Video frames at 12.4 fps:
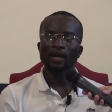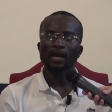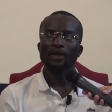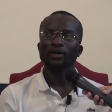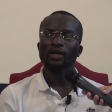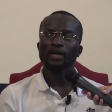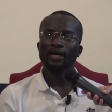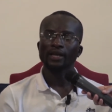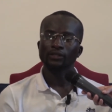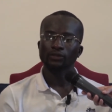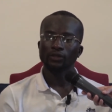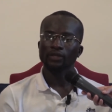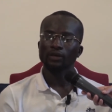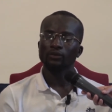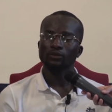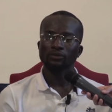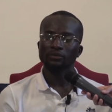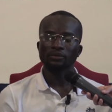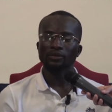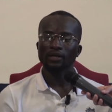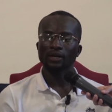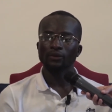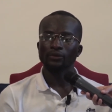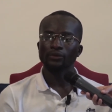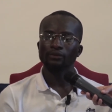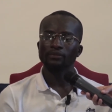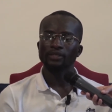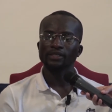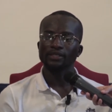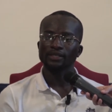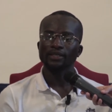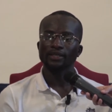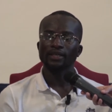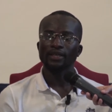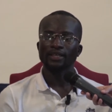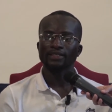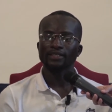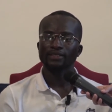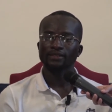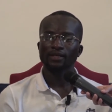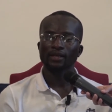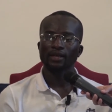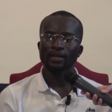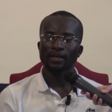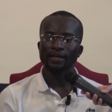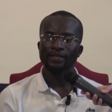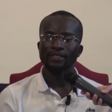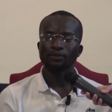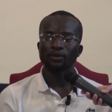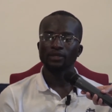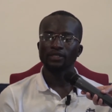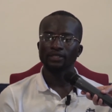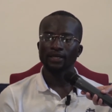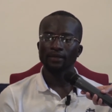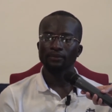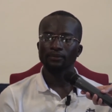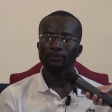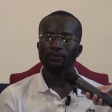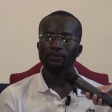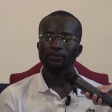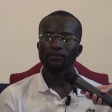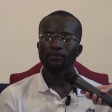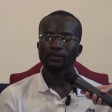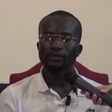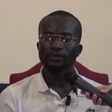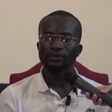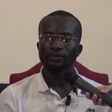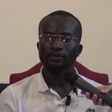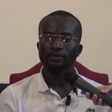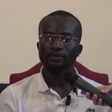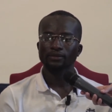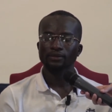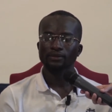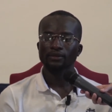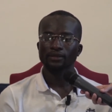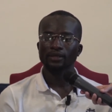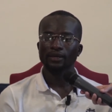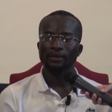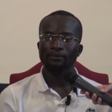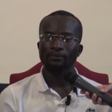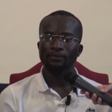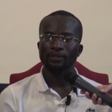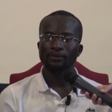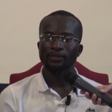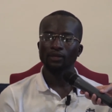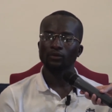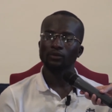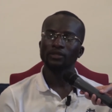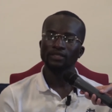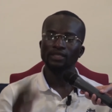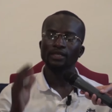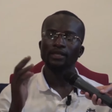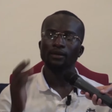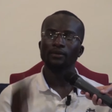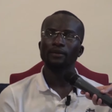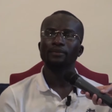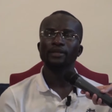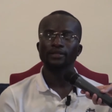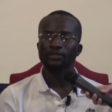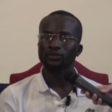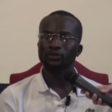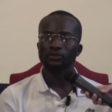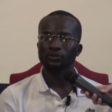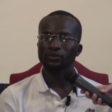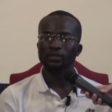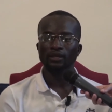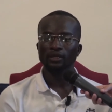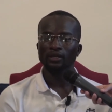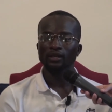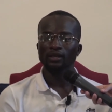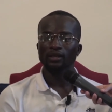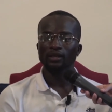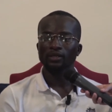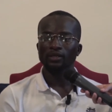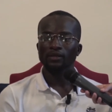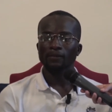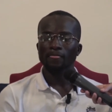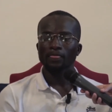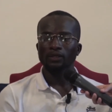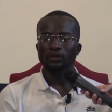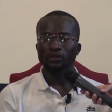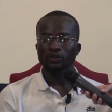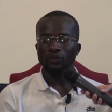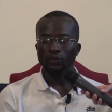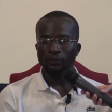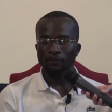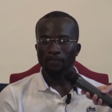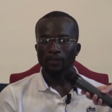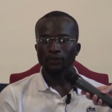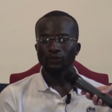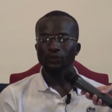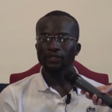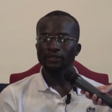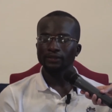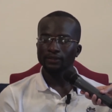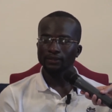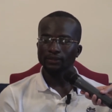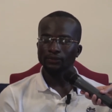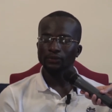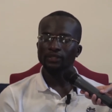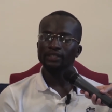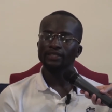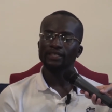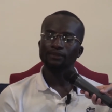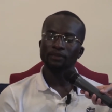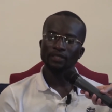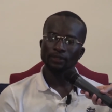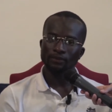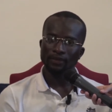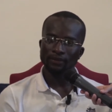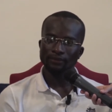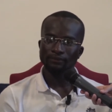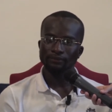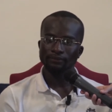I, I thought I would, I would not be exist at this point in time. But um, I thank God. But still now, my brain is not good. So during, during that imprisonment,